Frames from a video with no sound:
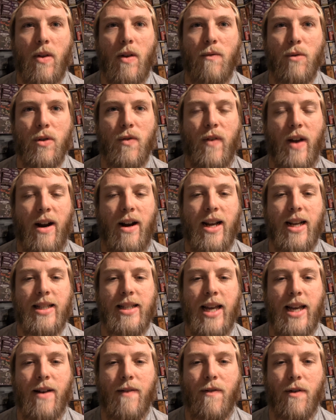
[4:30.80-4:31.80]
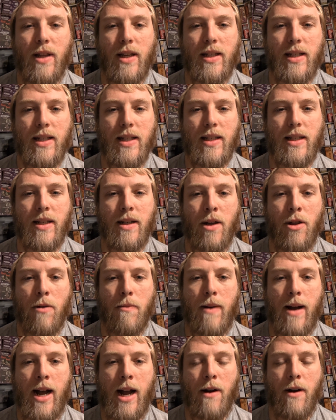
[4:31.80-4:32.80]
was very excited for this because it's another
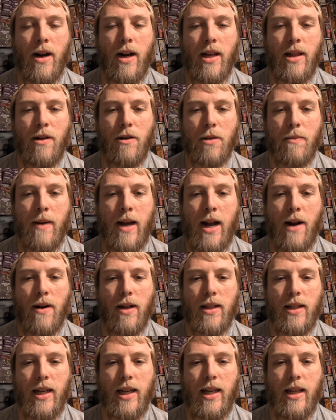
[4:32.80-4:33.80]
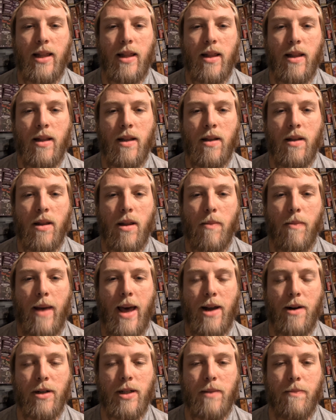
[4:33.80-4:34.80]
pirate, and there's pirates in
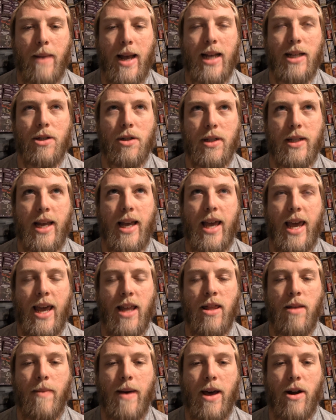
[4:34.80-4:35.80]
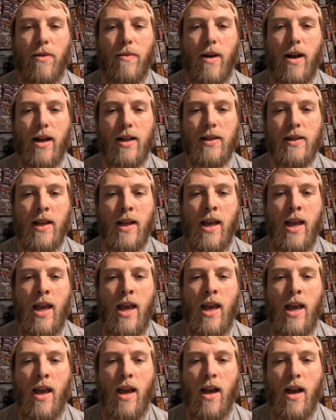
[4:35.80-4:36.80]
the master set and the battle box.
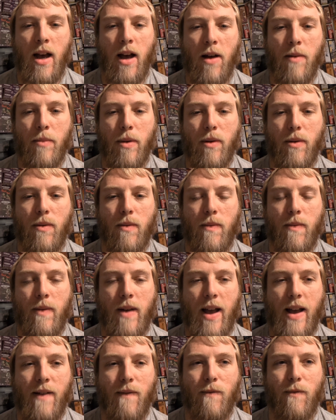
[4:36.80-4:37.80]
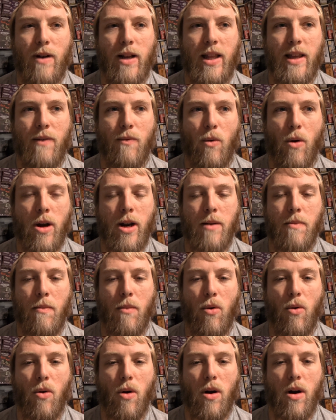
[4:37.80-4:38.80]
But I really wanted
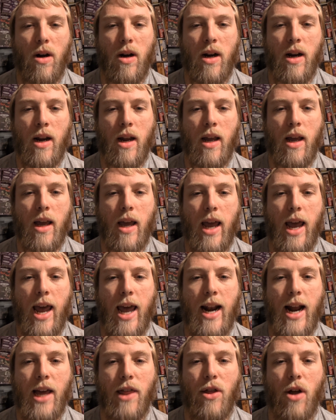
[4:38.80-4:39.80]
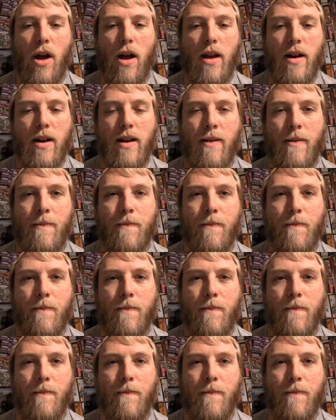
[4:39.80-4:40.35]
more, and I thought